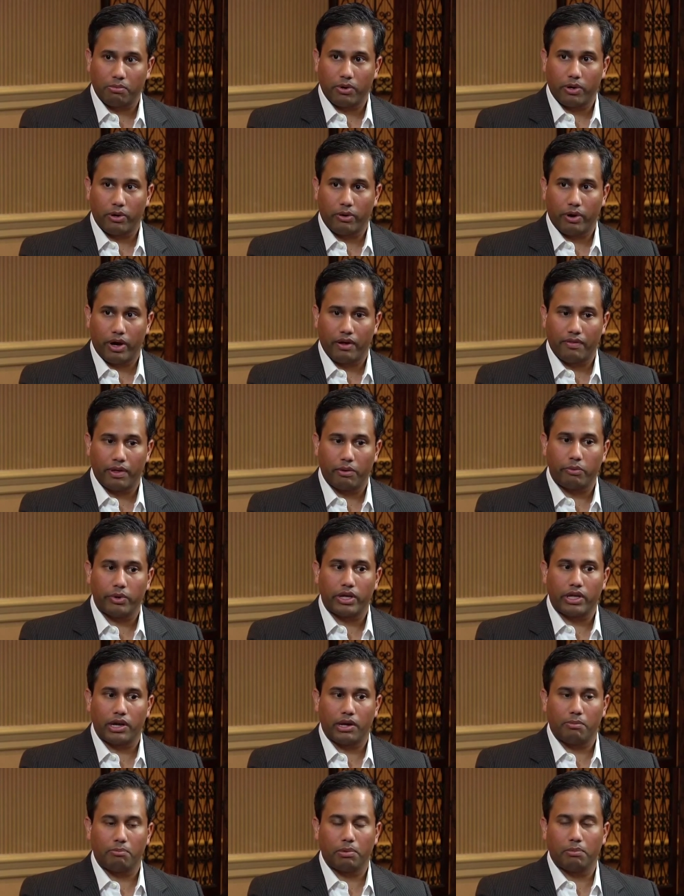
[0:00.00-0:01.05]
program that we
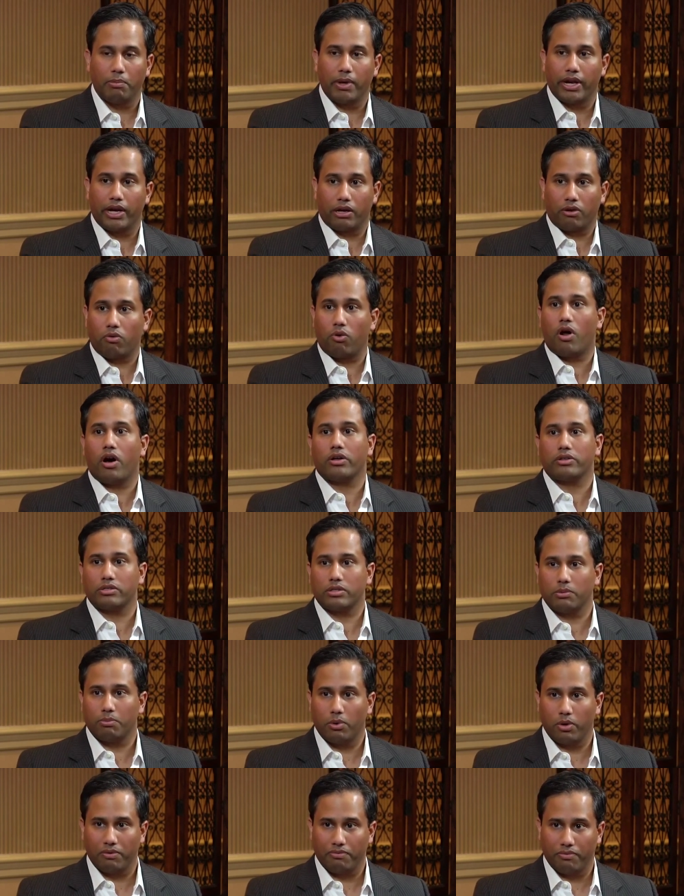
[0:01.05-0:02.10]
could implement across
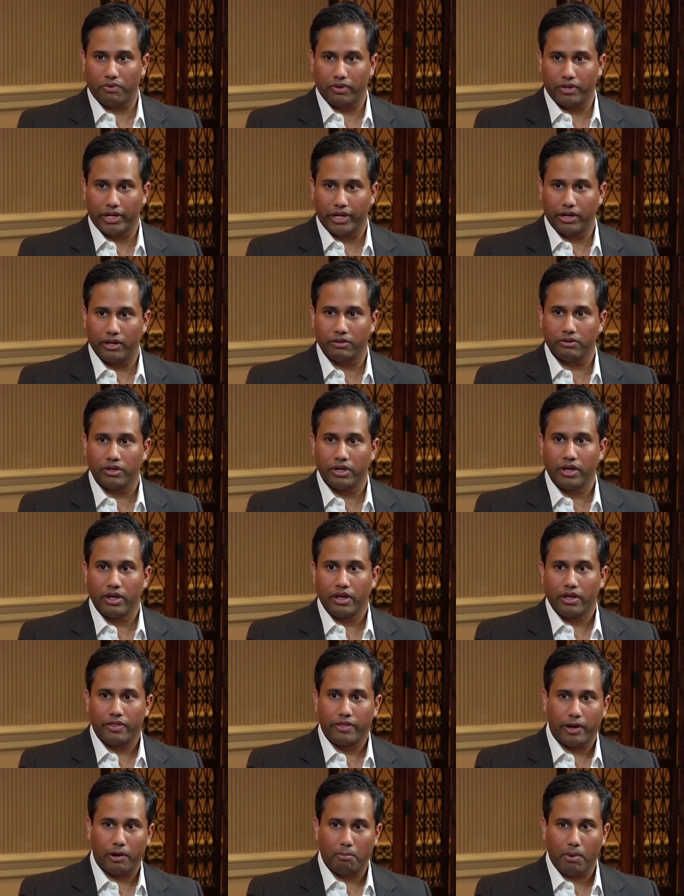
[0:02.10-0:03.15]
the portfolio,
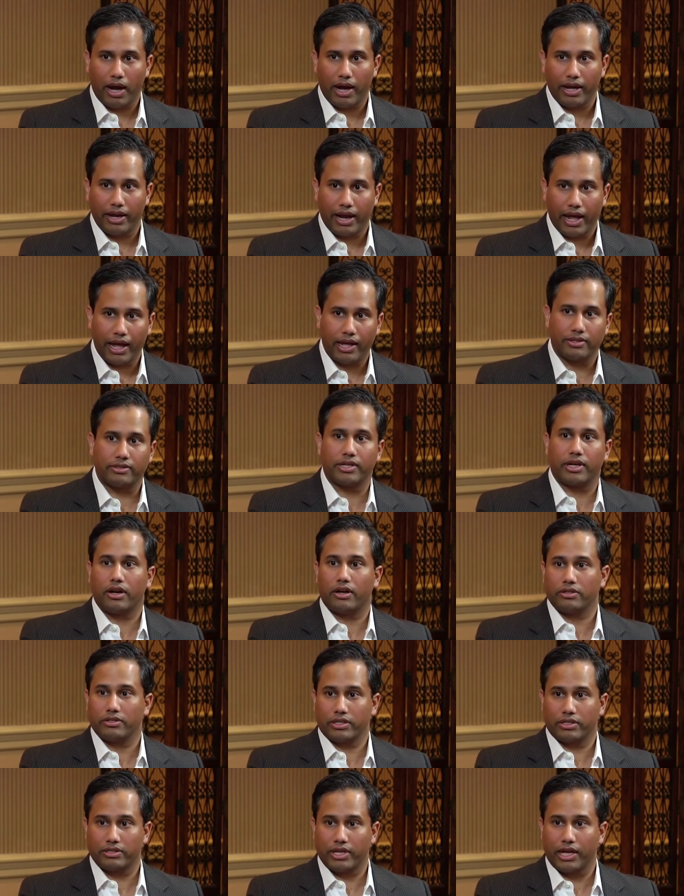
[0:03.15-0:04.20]
thereby enhancing
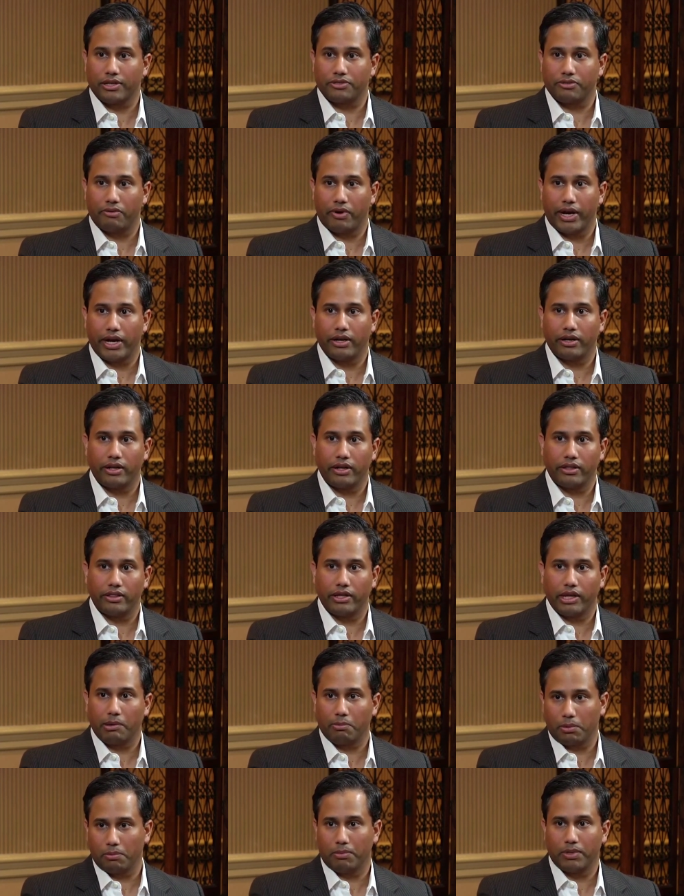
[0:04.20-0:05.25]
our success rate in
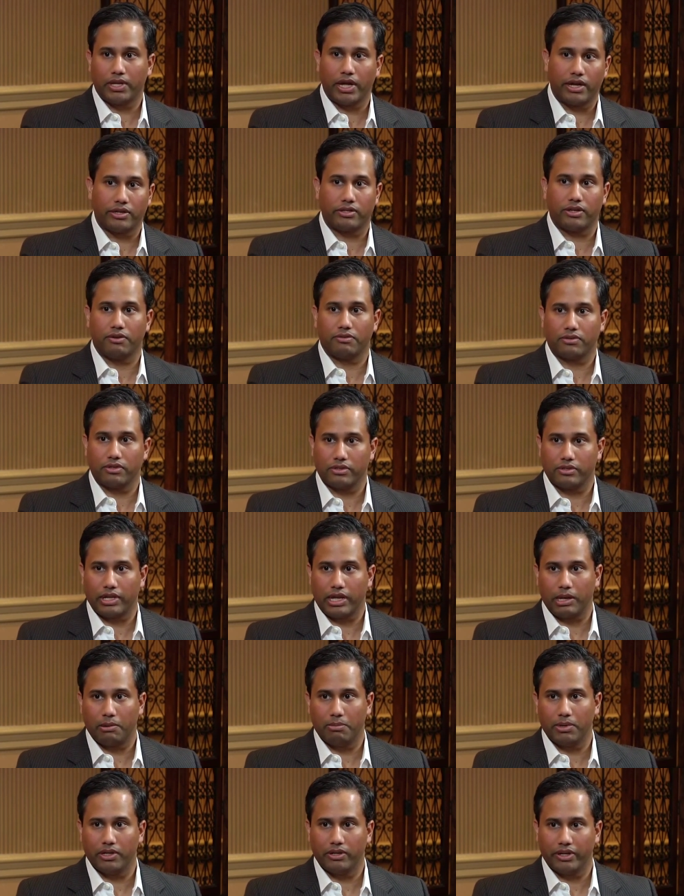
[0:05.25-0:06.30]
the implementation of
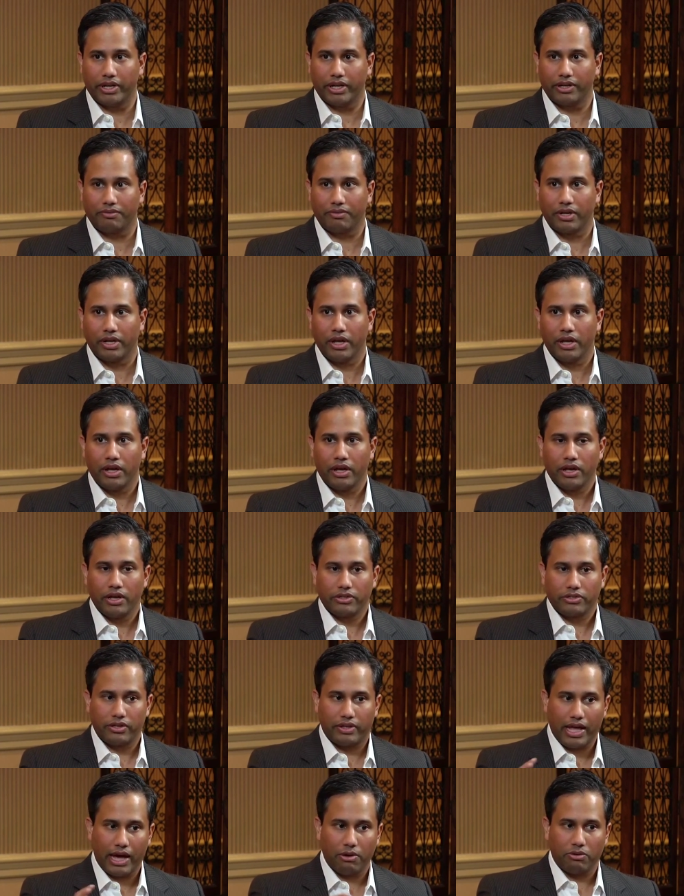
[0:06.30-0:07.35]
sustainability.
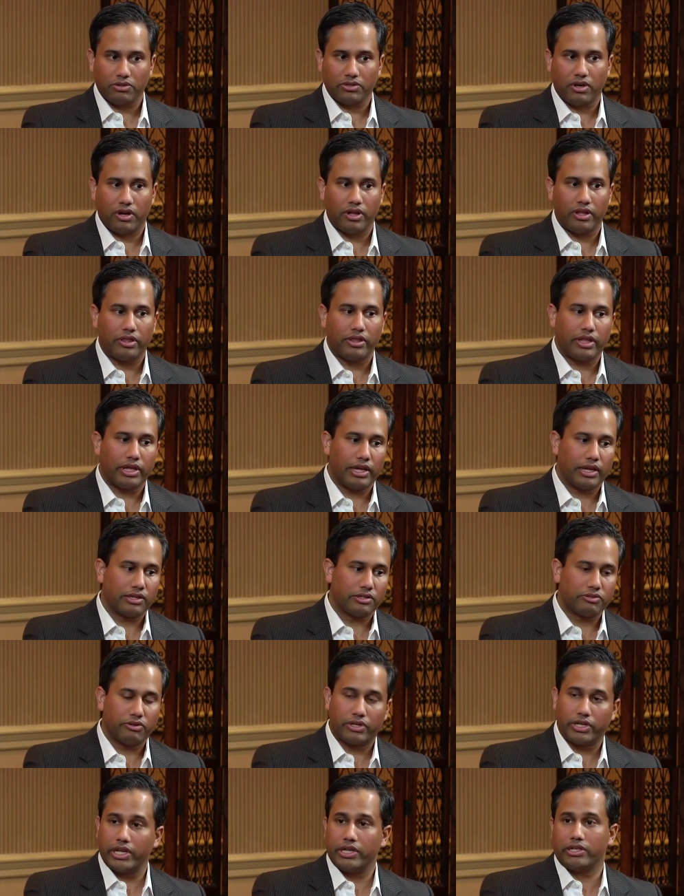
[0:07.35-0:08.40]
So that was on the
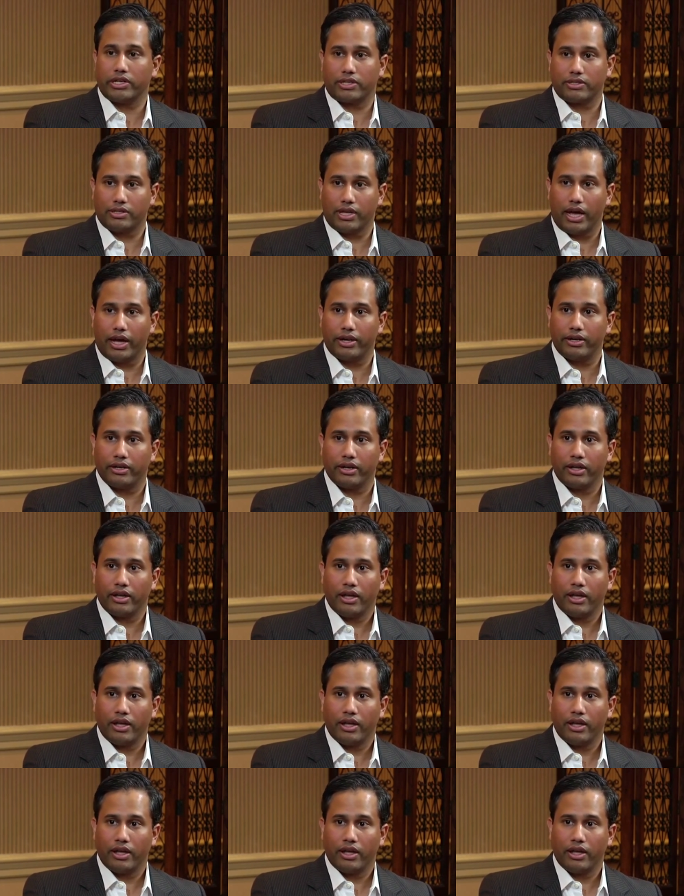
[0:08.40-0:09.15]
strategic side.